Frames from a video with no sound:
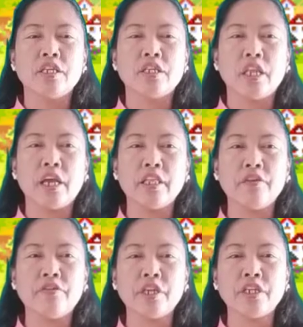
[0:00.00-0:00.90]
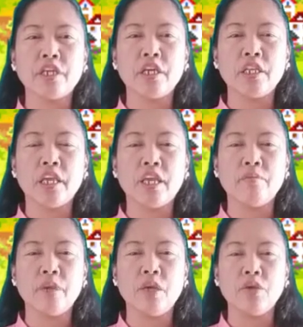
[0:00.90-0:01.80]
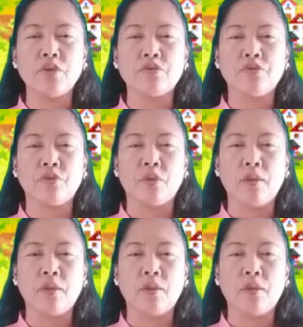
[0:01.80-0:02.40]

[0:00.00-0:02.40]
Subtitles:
Sliding friction can be useful.